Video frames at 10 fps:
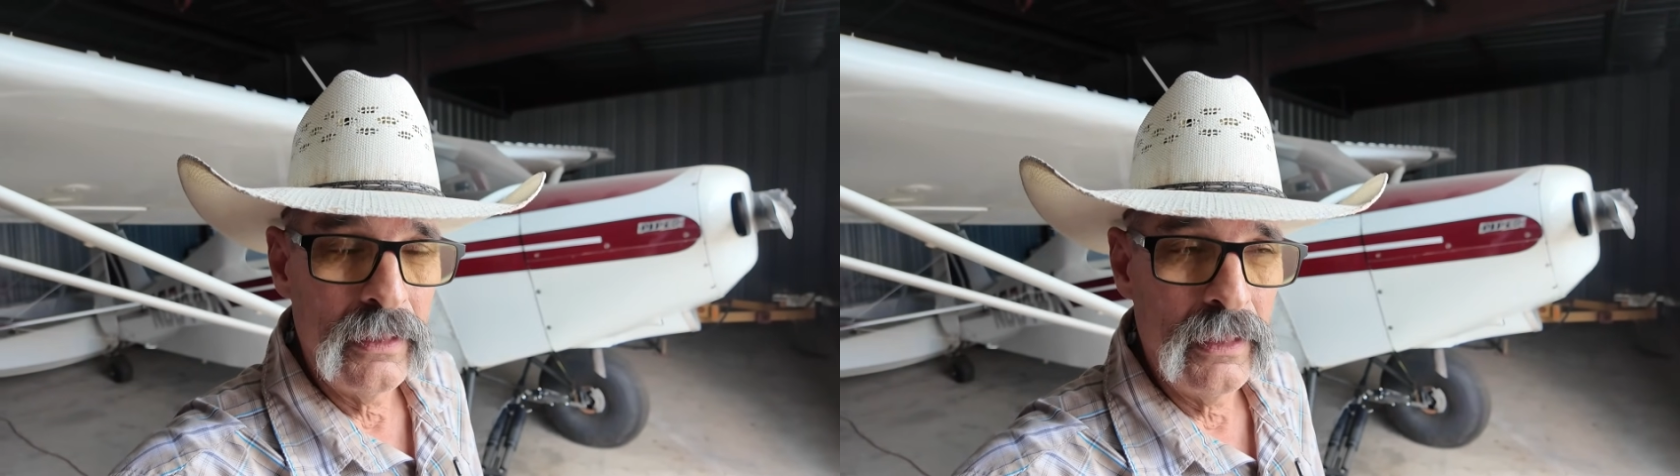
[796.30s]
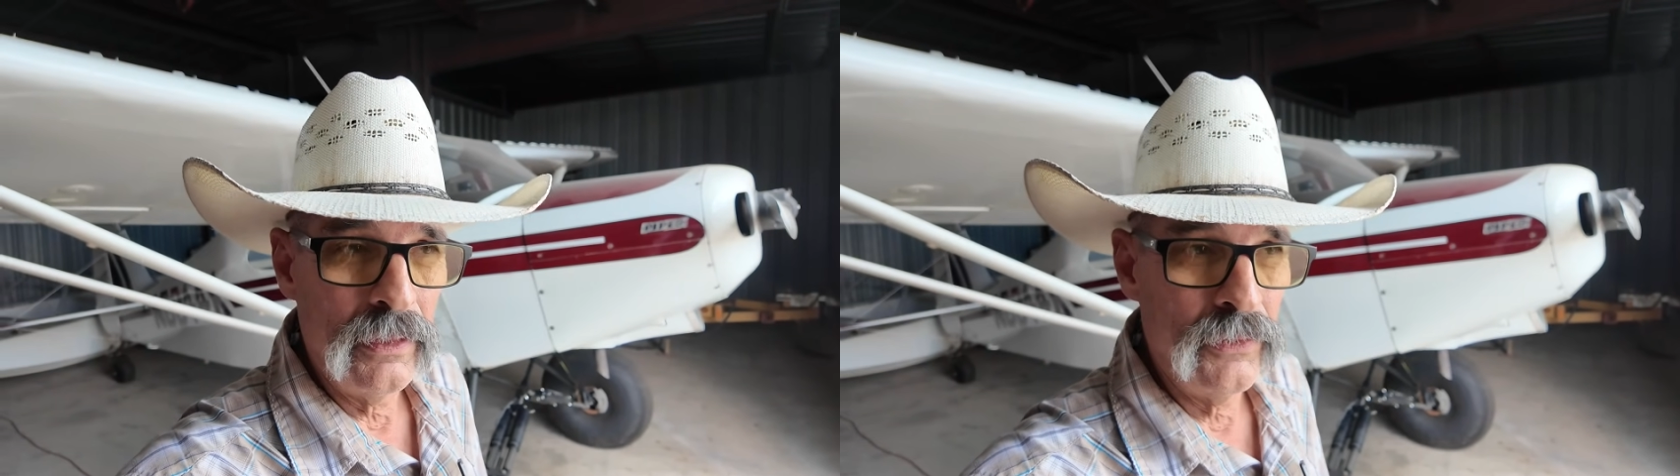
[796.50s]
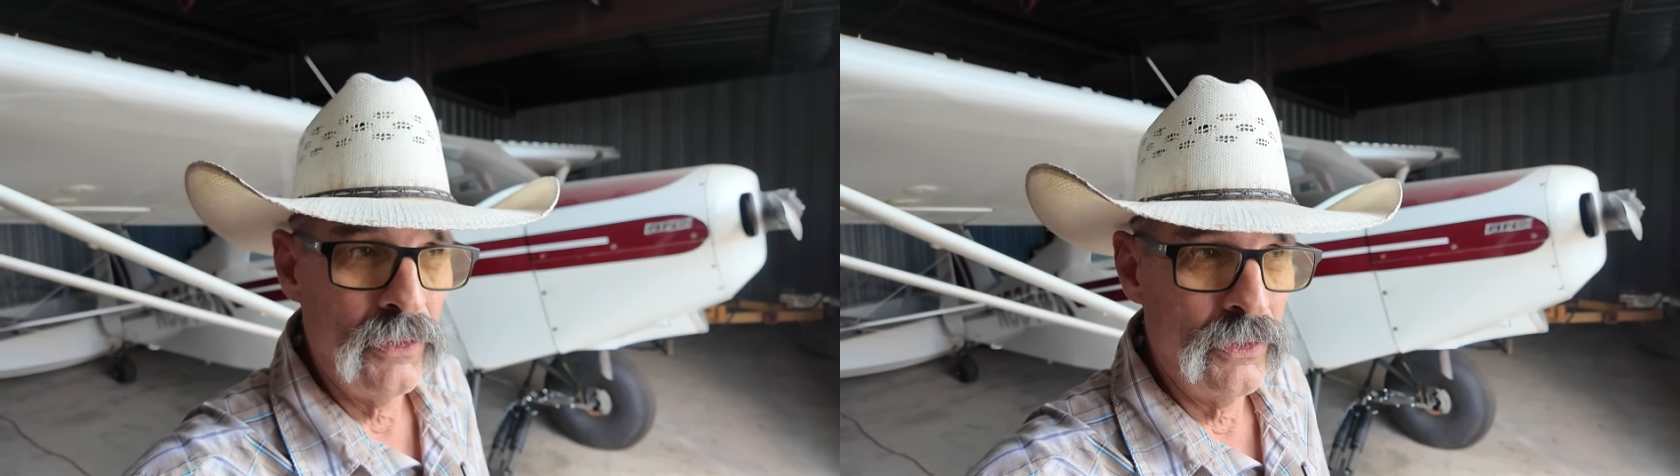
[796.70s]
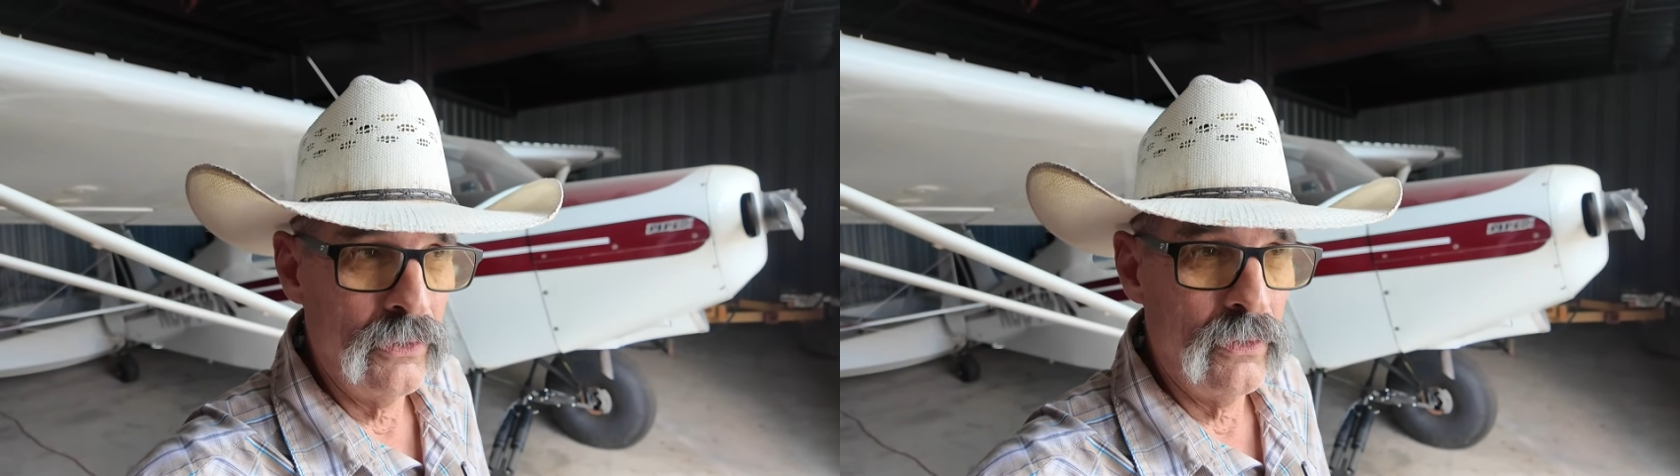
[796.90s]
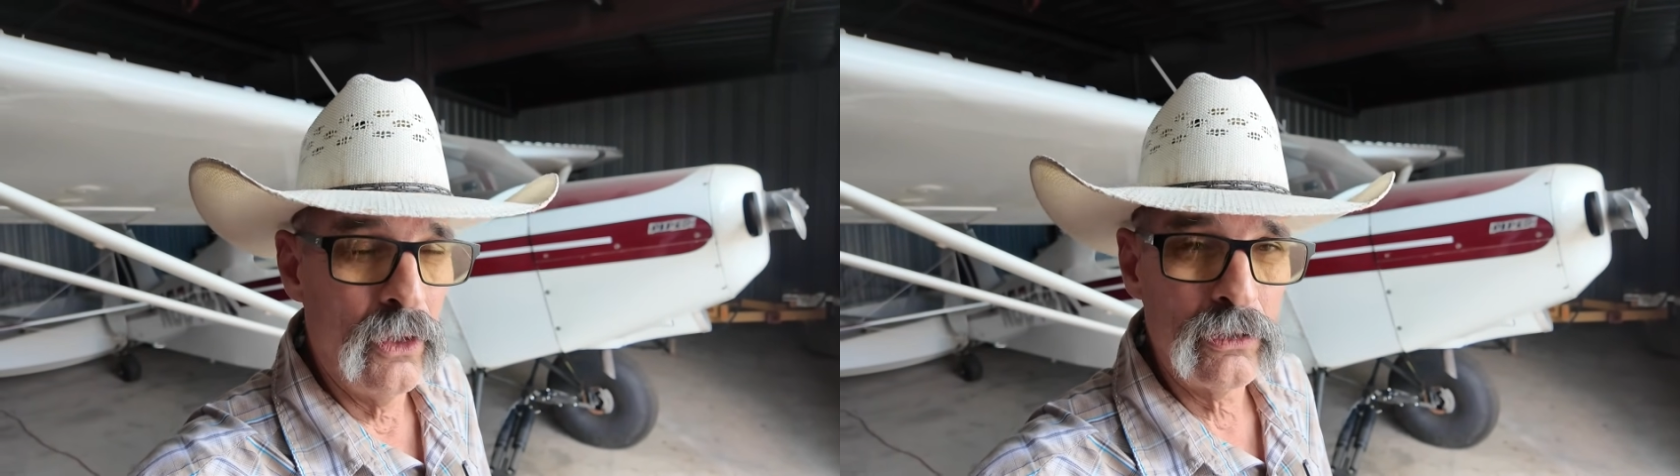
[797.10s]
And
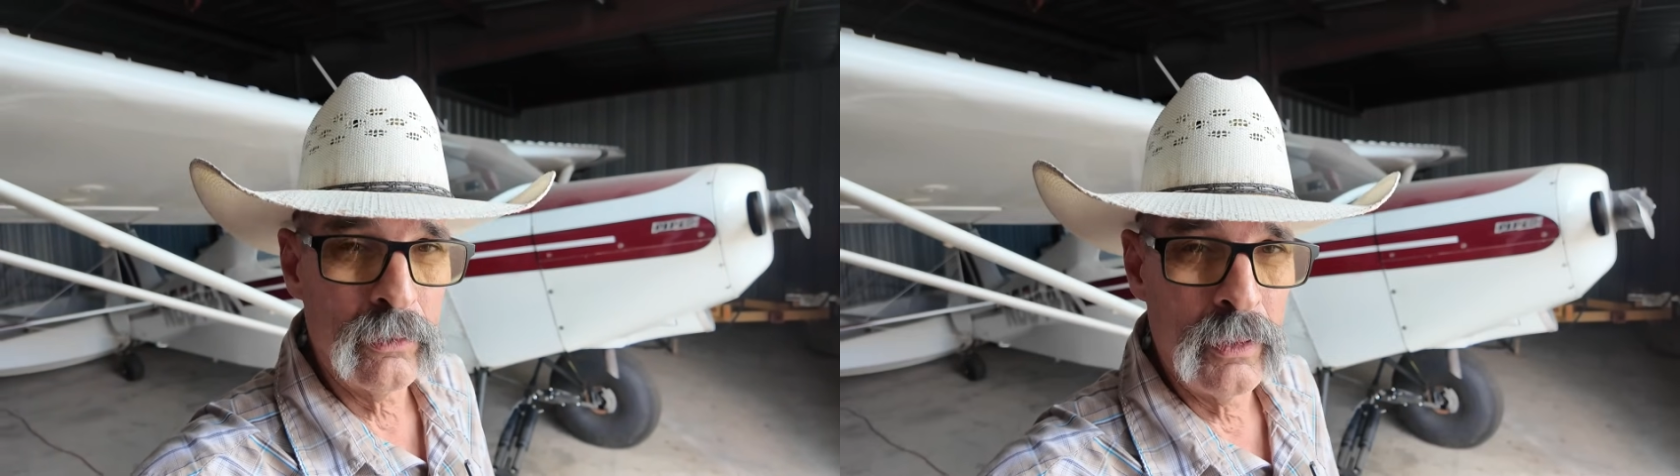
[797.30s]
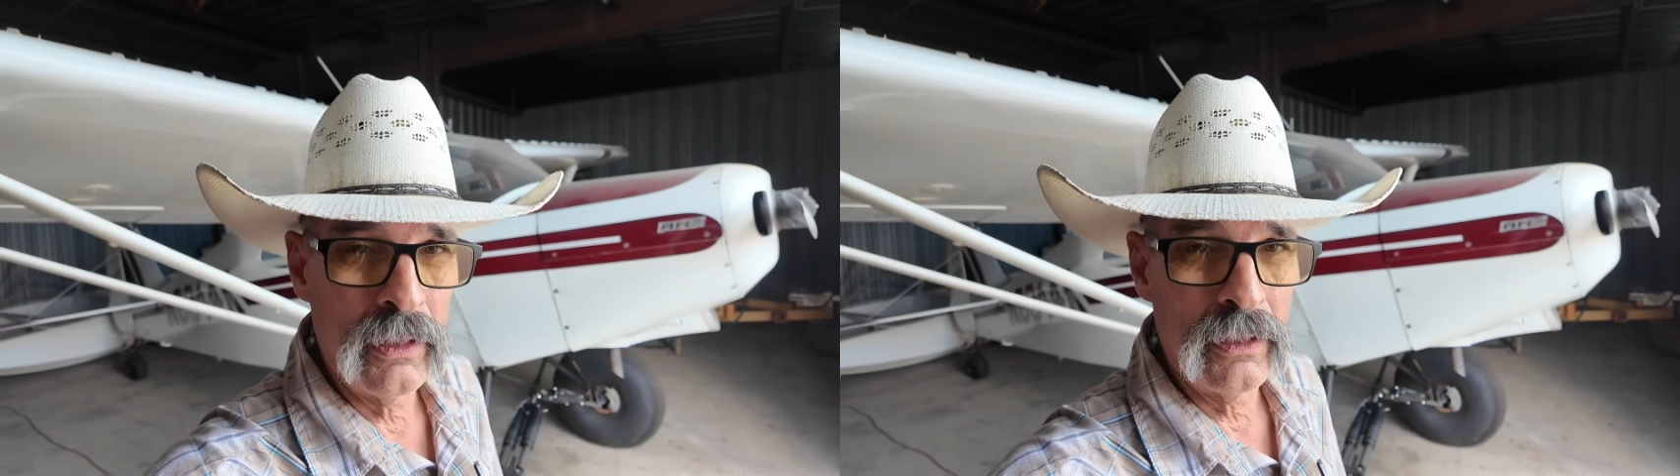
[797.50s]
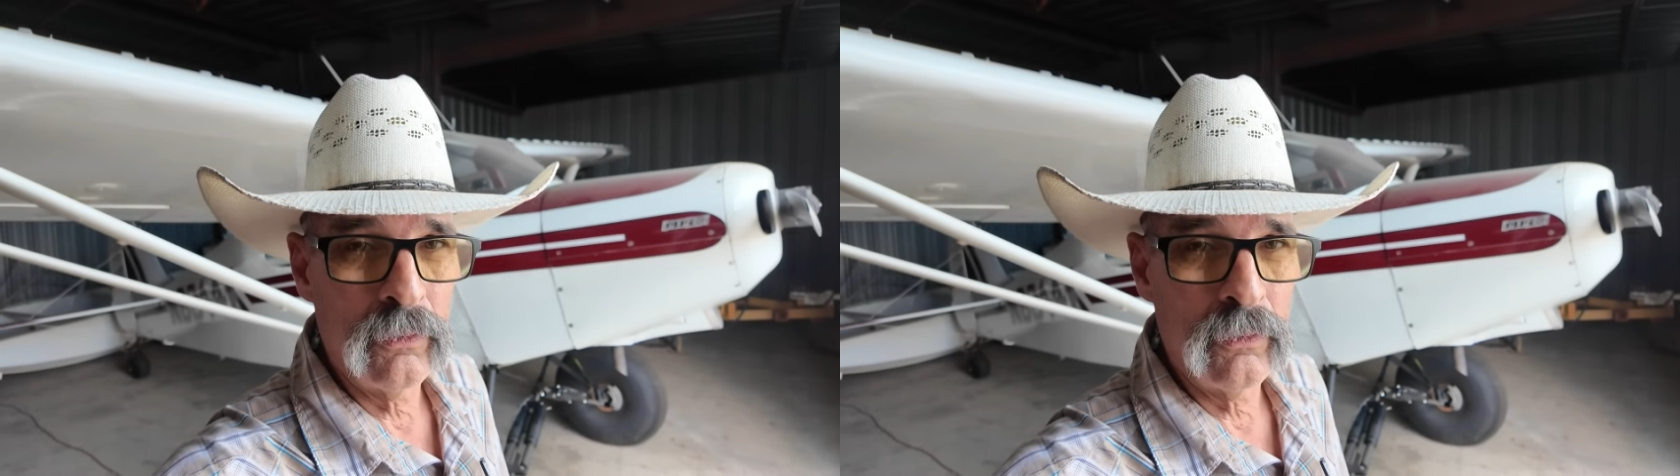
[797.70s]
then ultimately